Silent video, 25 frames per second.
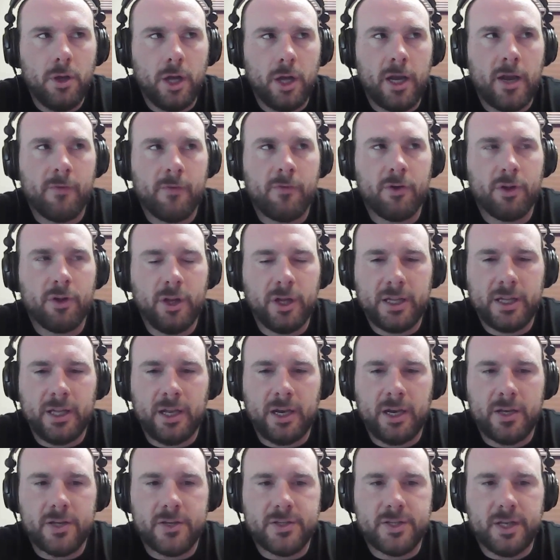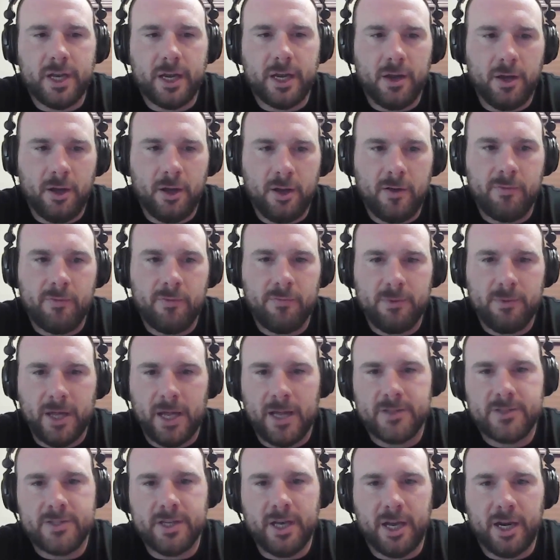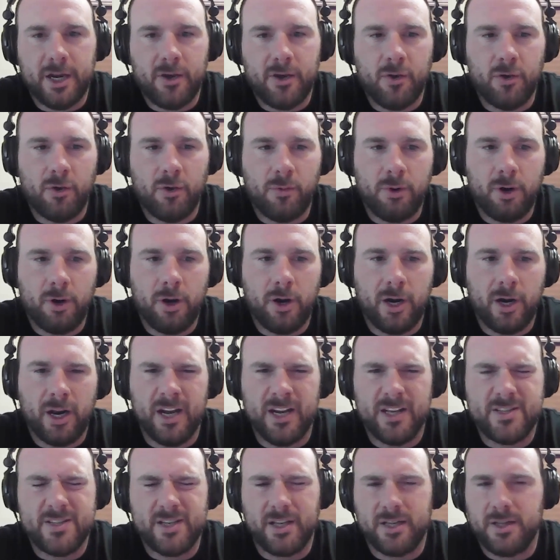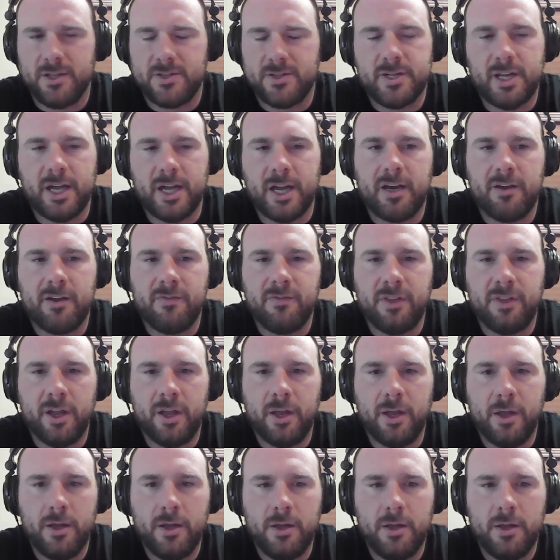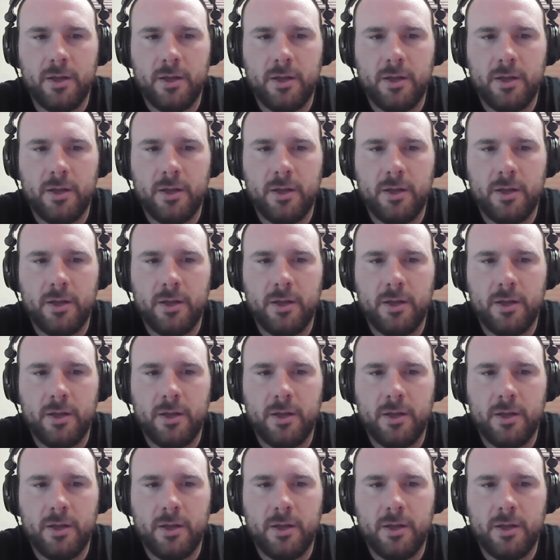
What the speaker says: looked at it as like, oh, dad's got to go to work. And it's like this negative thing.